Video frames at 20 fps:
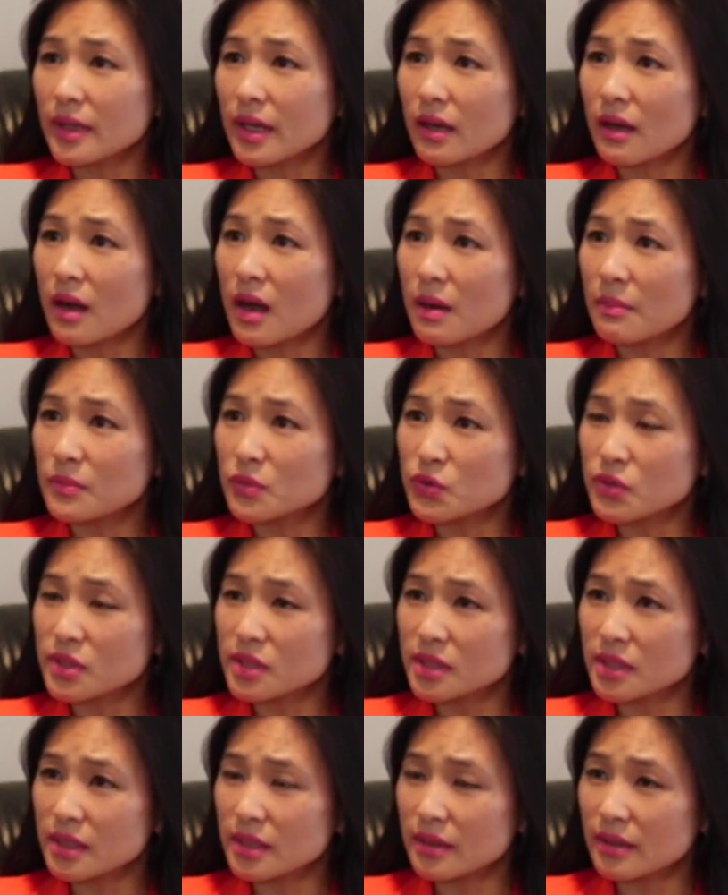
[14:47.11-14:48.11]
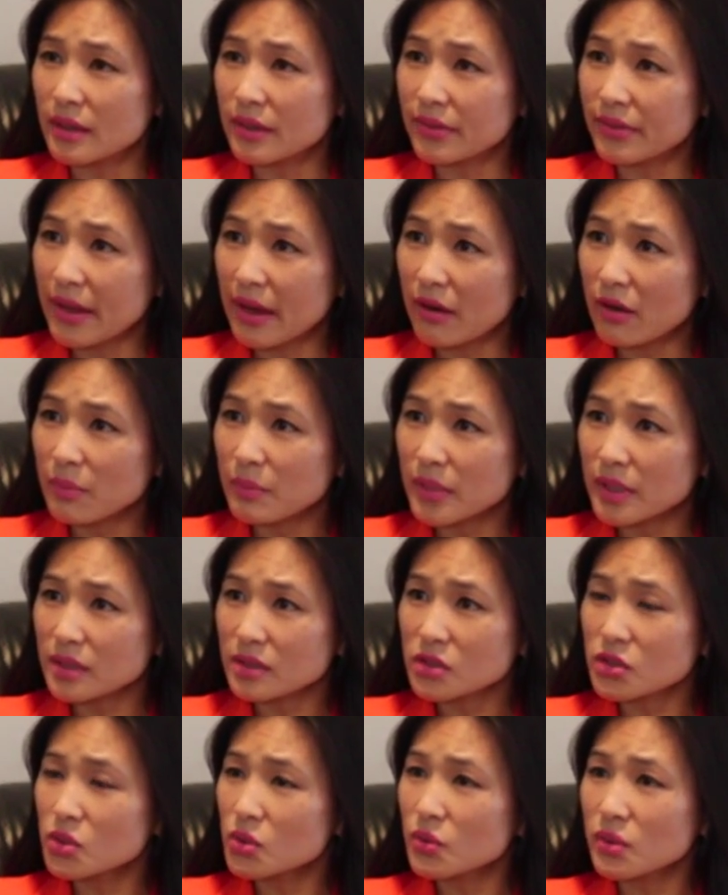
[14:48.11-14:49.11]
They come to see a
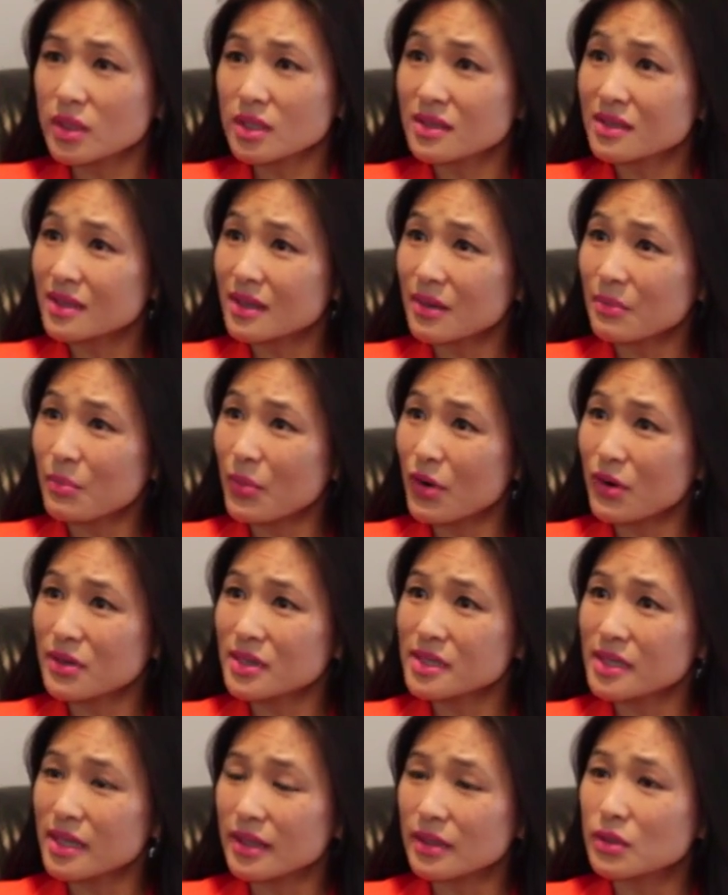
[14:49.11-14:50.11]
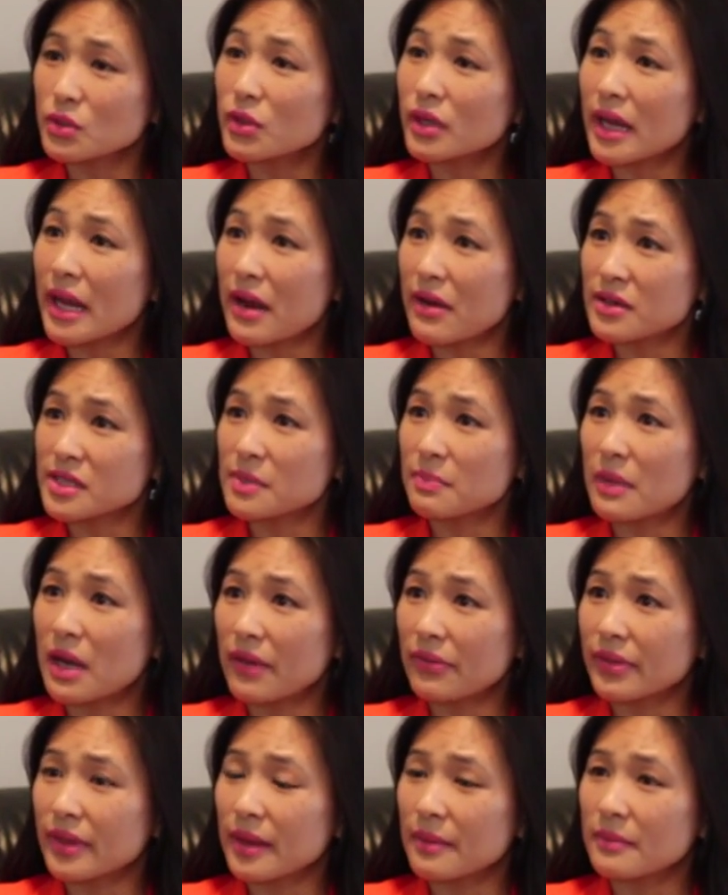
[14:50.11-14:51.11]
therapist who is a person who cares
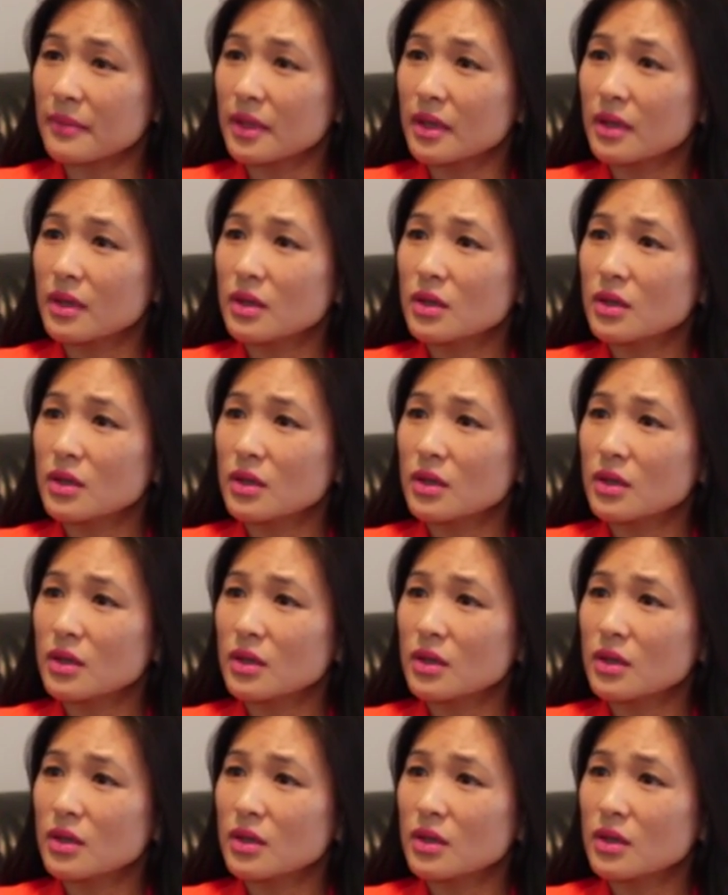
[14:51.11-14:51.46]
about them,